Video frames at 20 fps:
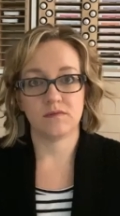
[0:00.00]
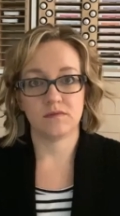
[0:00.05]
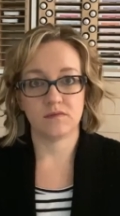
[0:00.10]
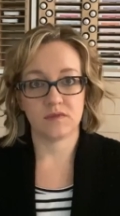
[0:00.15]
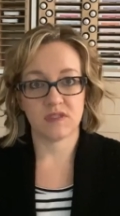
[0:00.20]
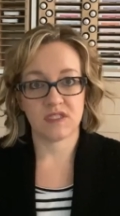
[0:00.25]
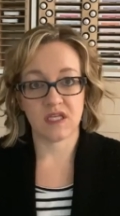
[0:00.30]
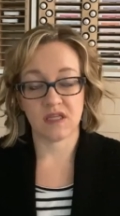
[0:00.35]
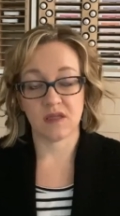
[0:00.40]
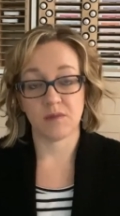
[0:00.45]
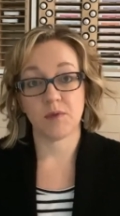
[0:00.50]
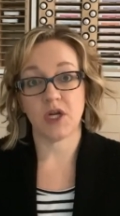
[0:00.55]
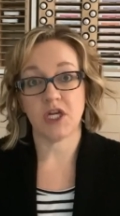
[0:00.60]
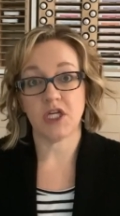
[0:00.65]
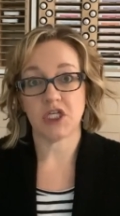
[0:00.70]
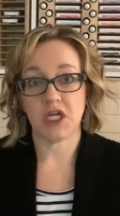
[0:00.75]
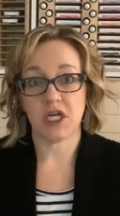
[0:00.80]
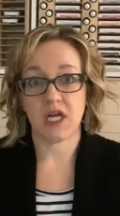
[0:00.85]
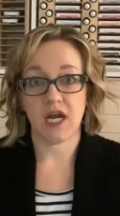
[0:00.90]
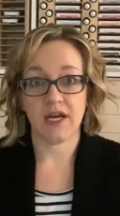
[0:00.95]

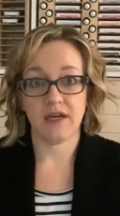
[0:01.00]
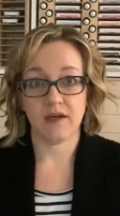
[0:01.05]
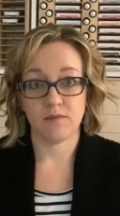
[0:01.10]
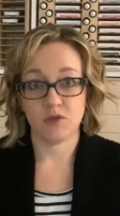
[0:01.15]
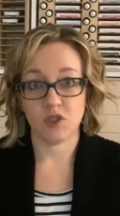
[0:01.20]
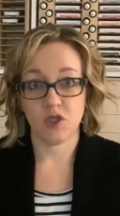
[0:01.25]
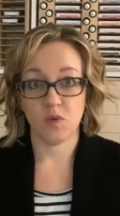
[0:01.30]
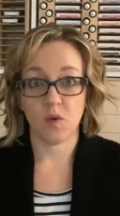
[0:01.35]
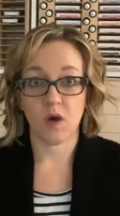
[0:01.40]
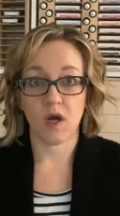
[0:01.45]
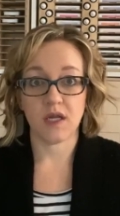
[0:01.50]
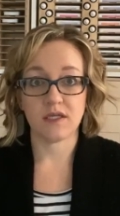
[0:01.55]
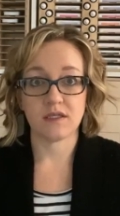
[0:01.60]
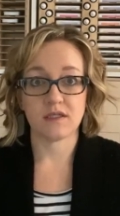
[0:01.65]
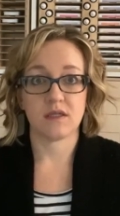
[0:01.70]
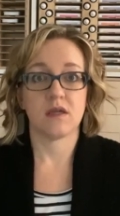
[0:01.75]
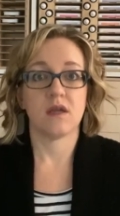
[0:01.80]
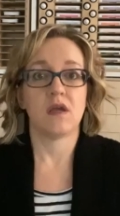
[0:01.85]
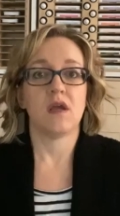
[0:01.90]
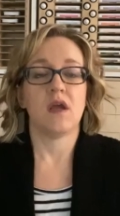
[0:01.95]
celebration items you
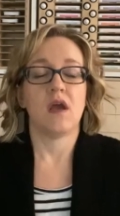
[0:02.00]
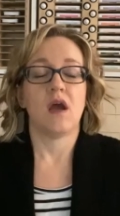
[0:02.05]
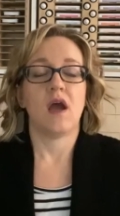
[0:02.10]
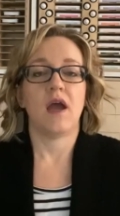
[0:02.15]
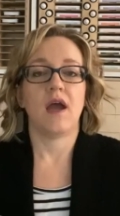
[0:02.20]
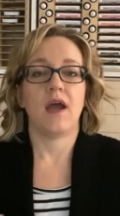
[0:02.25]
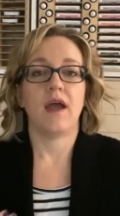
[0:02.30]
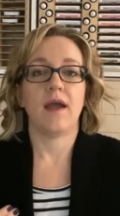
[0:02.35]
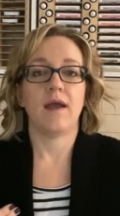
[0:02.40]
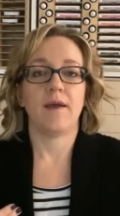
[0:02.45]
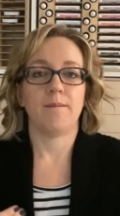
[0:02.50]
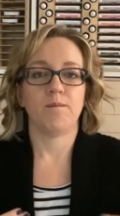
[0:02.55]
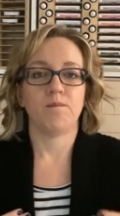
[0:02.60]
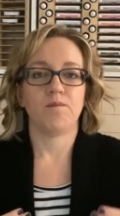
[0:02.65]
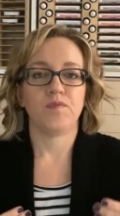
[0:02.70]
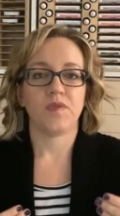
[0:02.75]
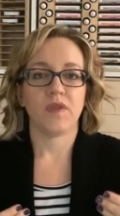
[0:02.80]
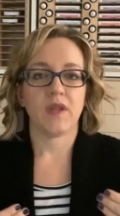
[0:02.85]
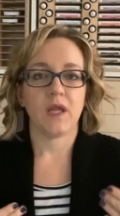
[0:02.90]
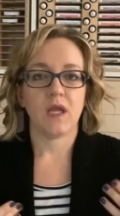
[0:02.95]
want.
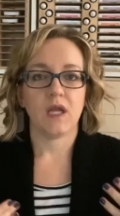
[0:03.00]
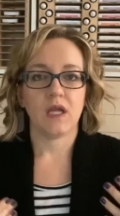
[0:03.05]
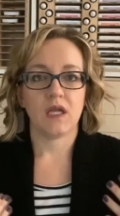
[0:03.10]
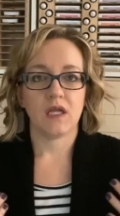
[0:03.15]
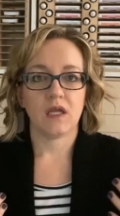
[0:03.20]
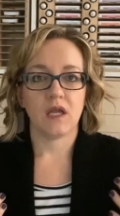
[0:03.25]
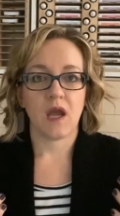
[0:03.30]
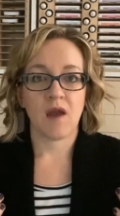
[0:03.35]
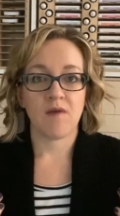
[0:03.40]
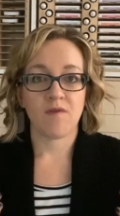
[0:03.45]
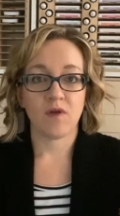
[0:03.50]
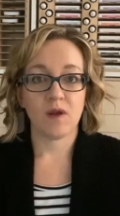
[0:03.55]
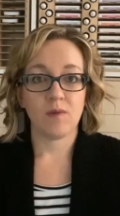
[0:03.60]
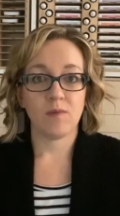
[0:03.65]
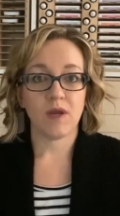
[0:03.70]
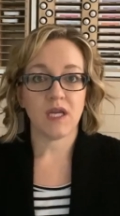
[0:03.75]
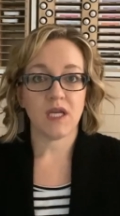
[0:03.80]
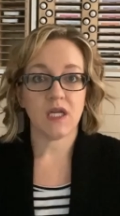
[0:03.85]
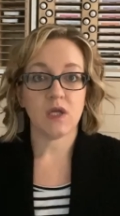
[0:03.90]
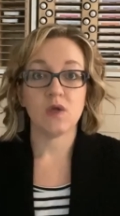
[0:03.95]
Um,
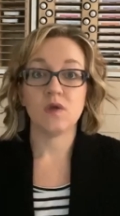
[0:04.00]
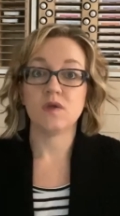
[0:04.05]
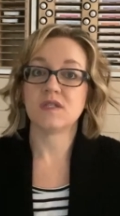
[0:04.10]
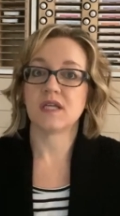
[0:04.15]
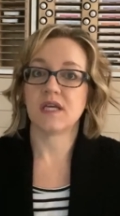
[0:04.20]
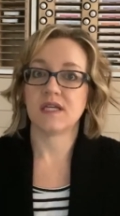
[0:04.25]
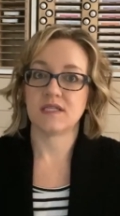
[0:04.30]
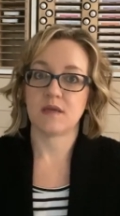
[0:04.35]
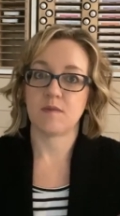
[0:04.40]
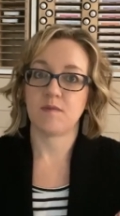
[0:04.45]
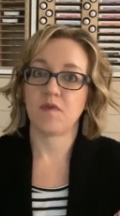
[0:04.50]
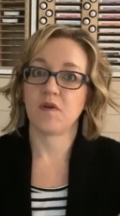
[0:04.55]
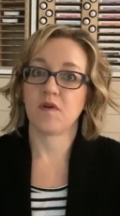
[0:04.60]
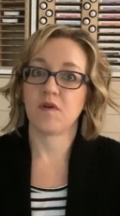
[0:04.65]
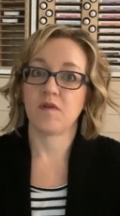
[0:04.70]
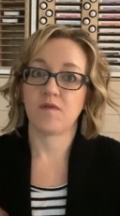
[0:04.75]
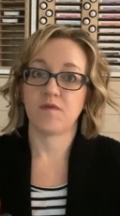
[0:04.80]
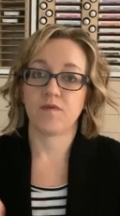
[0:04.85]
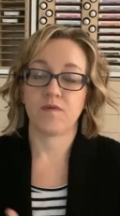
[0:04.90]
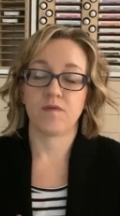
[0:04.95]
everybody who signs up
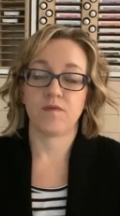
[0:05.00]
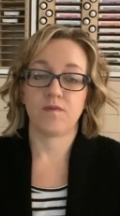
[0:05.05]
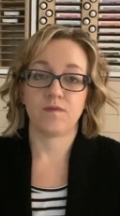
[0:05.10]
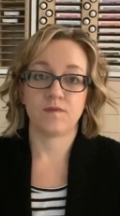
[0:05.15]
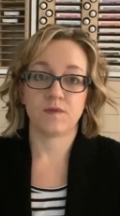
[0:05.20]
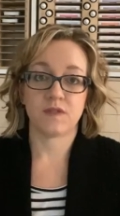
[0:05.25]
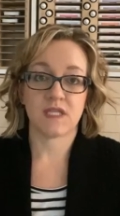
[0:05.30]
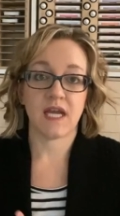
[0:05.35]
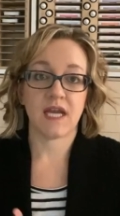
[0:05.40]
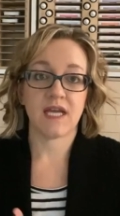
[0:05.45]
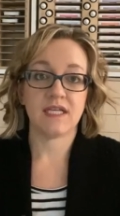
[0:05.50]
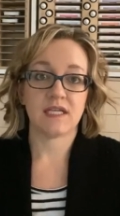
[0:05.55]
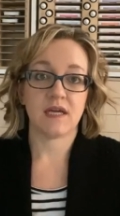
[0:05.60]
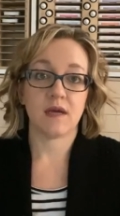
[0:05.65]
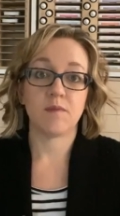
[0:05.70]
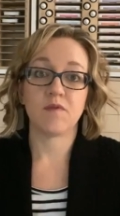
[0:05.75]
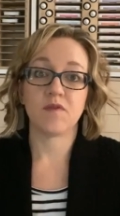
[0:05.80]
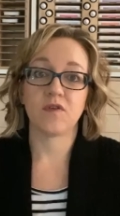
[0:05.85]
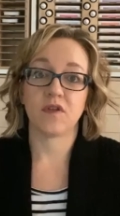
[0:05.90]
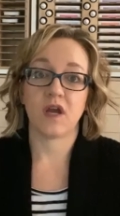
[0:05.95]
for signed
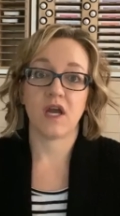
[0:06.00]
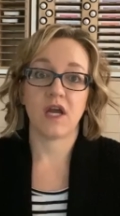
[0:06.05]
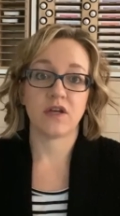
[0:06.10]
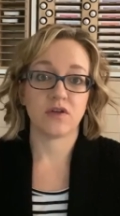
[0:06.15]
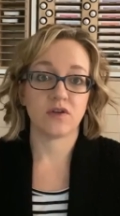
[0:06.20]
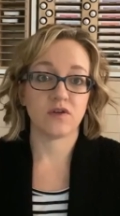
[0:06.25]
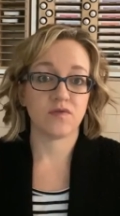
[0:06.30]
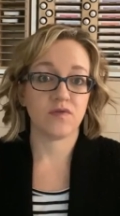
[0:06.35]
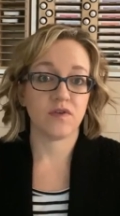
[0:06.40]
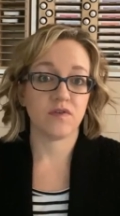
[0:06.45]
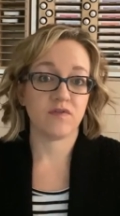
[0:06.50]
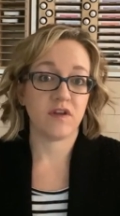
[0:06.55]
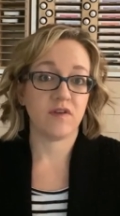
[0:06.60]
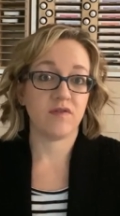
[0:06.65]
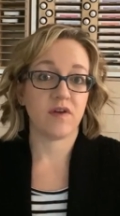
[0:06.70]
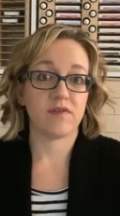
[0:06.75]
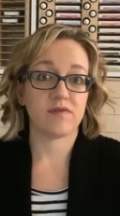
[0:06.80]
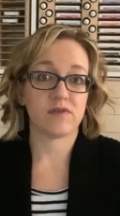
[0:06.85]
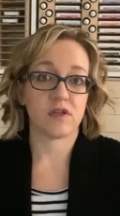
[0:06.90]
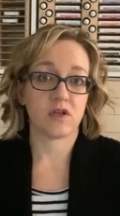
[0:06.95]
up for the
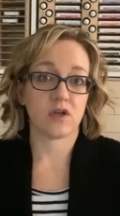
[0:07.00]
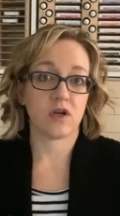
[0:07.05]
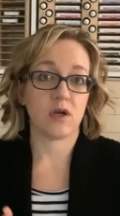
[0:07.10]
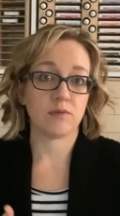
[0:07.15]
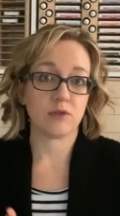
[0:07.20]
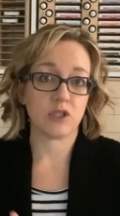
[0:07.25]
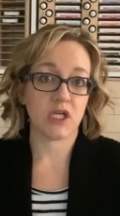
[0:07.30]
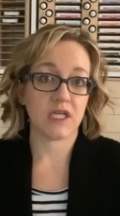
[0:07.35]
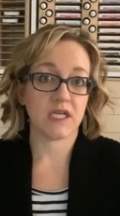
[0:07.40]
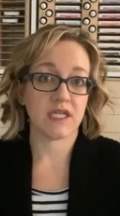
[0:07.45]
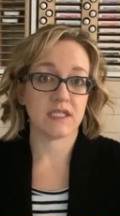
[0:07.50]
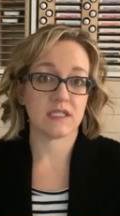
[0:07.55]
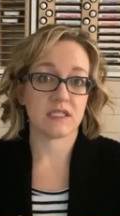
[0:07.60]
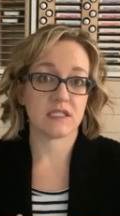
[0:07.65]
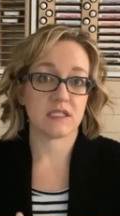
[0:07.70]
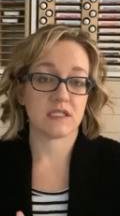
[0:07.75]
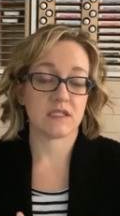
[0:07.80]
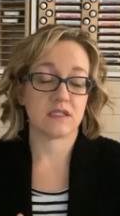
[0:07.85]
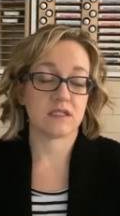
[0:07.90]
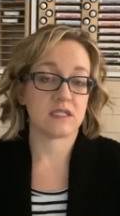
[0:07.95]
$155 option
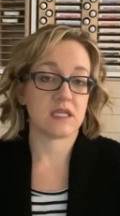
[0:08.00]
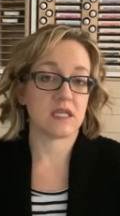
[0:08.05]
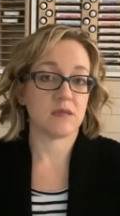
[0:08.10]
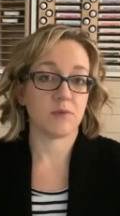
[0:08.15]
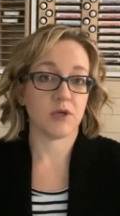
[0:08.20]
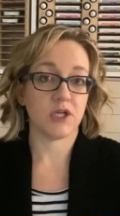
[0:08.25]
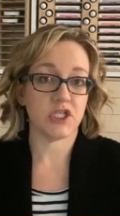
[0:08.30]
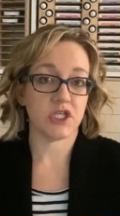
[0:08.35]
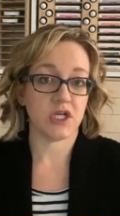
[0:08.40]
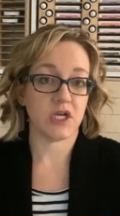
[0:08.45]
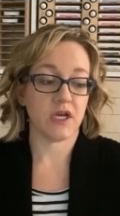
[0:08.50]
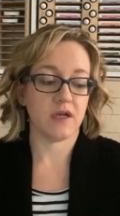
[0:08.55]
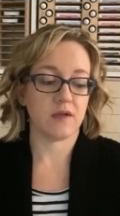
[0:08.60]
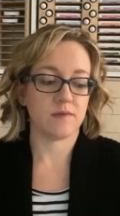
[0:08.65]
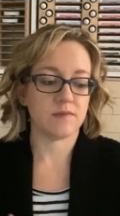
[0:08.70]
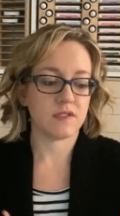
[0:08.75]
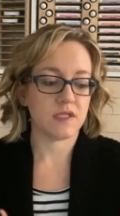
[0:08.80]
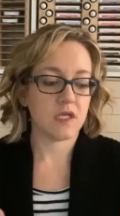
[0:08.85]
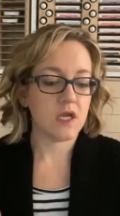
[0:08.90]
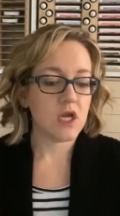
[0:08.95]
gets celebration
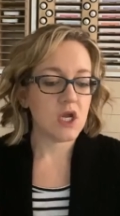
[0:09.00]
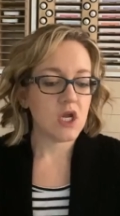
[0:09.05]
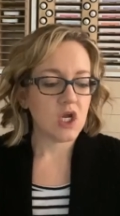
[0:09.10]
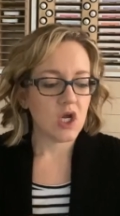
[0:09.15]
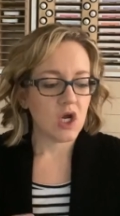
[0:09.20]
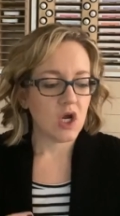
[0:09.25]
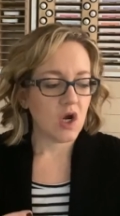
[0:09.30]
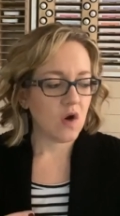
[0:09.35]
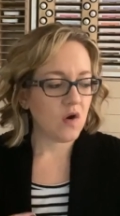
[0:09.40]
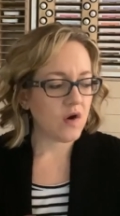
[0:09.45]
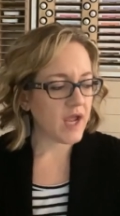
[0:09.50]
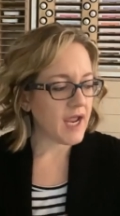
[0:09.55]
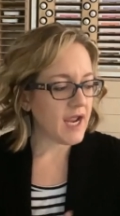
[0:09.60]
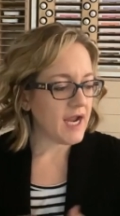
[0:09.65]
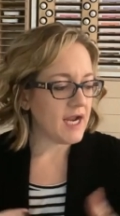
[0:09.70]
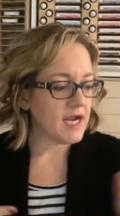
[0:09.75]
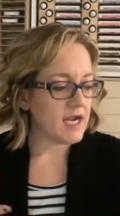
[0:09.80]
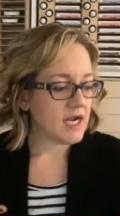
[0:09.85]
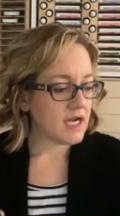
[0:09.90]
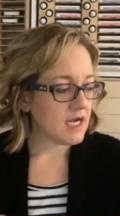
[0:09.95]
items.
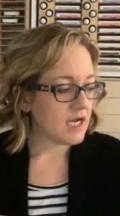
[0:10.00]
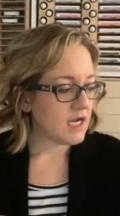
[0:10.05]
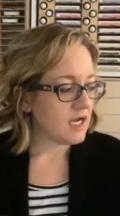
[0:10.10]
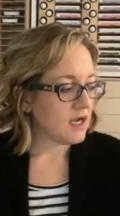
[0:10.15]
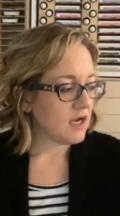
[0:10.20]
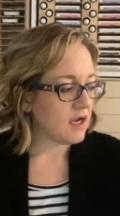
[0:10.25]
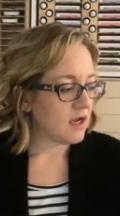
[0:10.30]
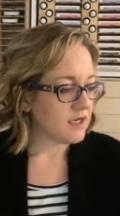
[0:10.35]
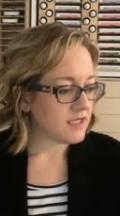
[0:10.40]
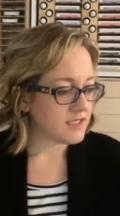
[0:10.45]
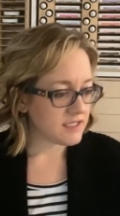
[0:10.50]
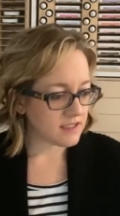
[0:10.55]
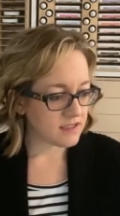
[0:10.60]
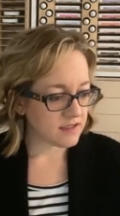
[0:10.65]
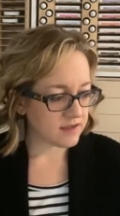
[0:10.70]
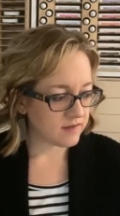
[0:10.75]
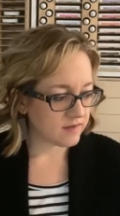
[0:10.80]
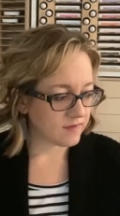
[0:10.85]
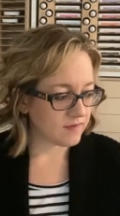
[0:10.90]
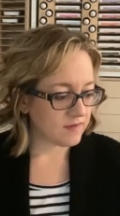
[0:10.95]
Okay,
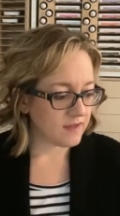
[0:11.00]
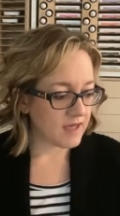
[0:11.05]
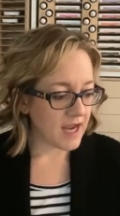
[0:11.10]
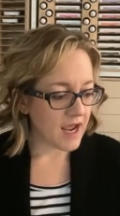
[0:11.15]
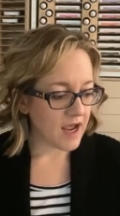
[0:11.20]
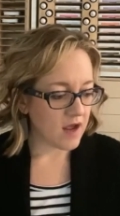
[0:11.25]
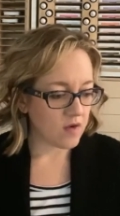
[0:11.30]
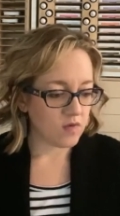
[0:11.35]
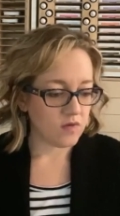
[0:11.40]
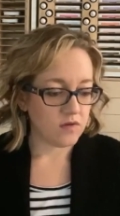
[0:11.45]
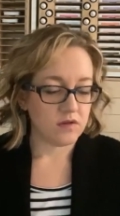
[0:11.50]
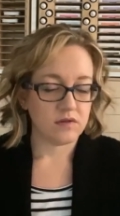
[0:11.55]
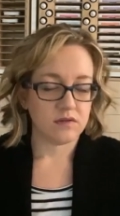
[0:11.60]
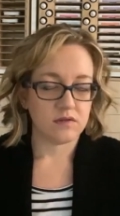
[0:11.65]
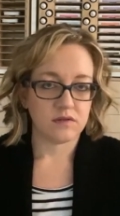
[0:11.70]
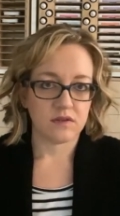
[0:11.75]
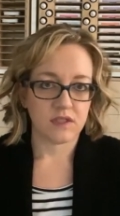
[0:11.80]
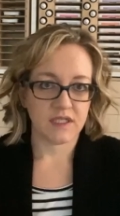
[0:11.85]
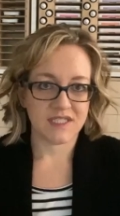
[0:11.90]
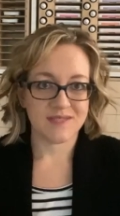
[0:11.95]
now
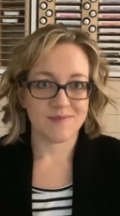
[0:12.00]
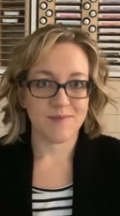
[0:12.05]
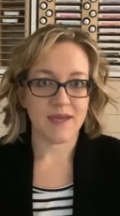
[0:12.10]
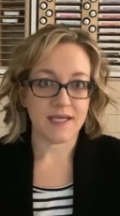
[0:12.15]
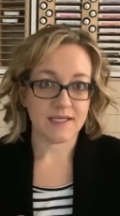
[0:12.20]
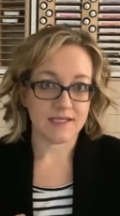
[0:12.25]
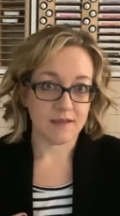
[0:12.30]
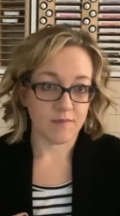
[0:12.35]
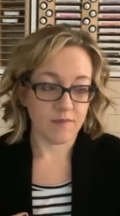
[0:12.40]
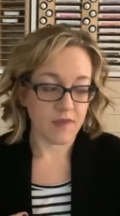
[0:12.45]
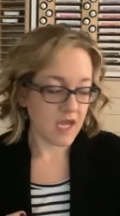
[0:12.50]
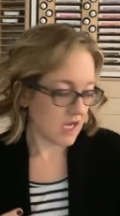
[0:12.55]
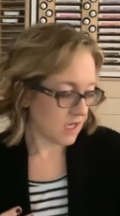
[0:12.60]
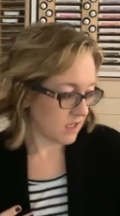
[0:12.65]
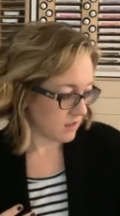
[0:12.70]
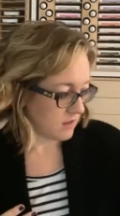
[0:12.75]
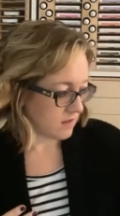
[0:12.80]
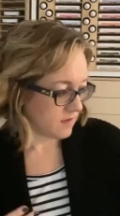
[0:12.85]
let's make something.